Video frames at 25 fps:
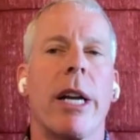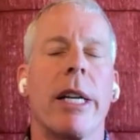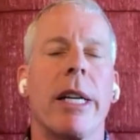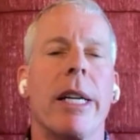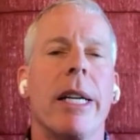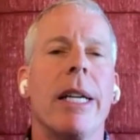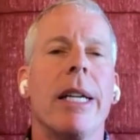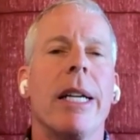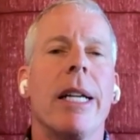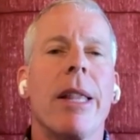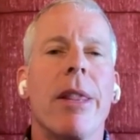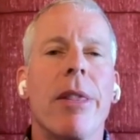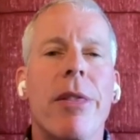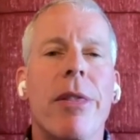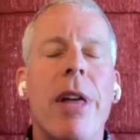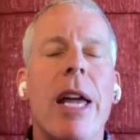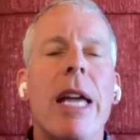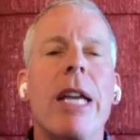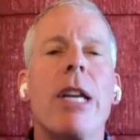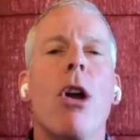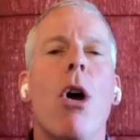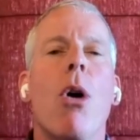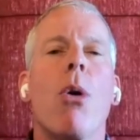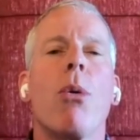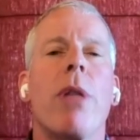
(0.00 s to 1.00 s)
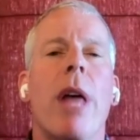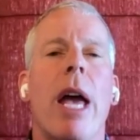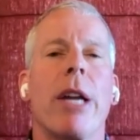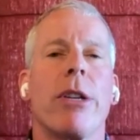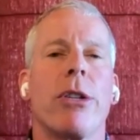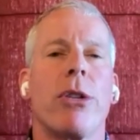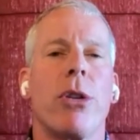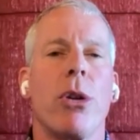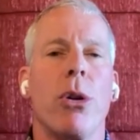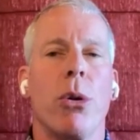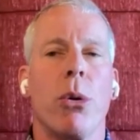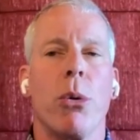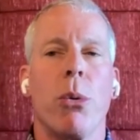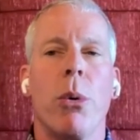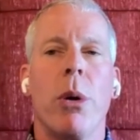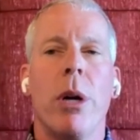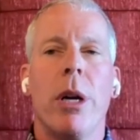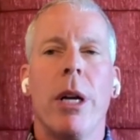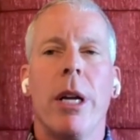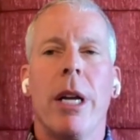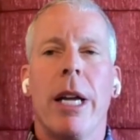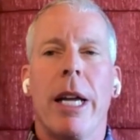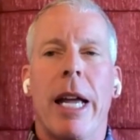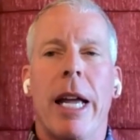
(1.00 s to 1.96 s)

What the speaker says: it, they know that too.